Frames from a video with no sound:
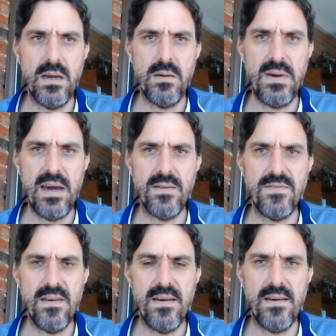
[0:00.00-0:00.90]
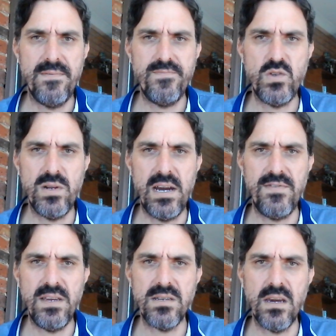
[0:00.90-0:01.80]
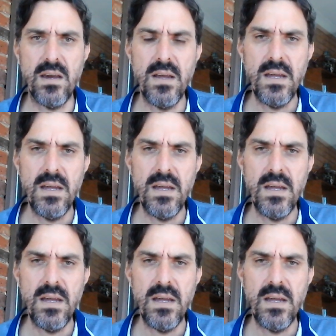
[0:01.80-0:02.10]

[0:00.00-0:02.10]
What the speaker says: about 2.5 years ago.